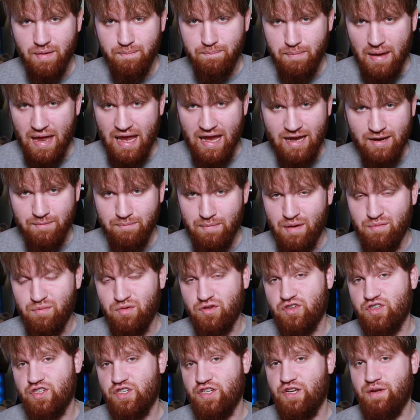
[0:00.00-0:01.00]
paid
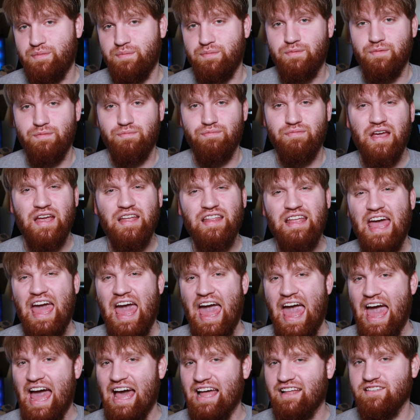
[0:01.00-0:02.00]
membership kind of
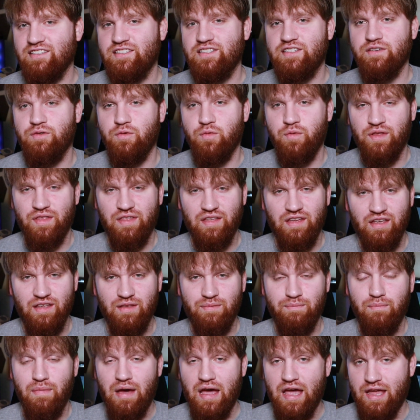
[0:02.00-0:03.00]
ads within
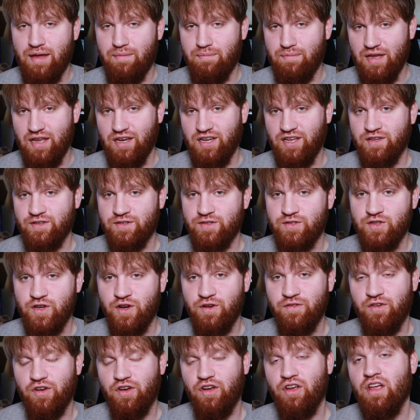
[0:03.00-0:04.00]
my media
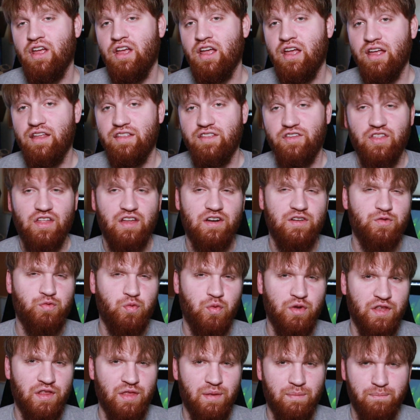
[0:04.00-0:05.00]
server. Now, that is
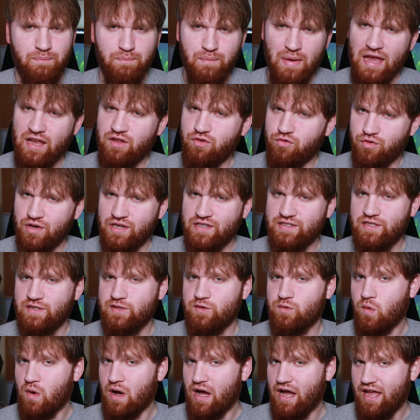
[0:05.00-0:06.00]
one of the main reasons
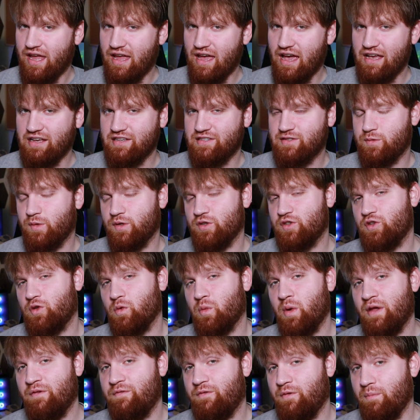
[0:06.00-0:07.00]
why I switched
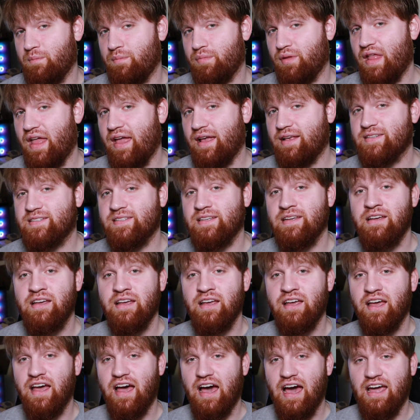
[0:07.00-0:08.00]
away from Plex.
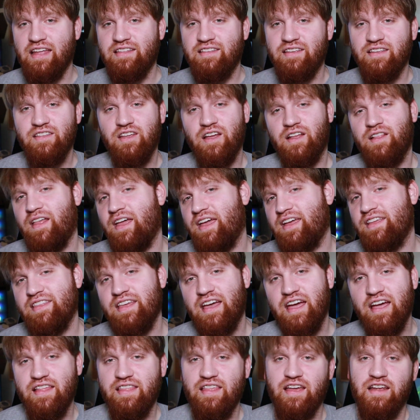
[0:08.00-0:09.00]
I did not like
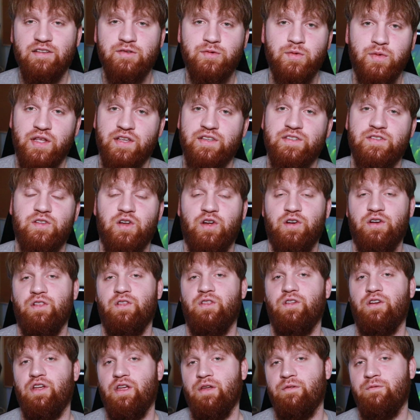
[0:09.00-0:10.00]
that, and that is when I started
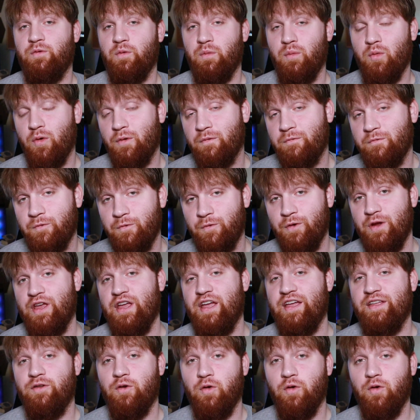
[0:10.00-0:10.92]
looking for more free and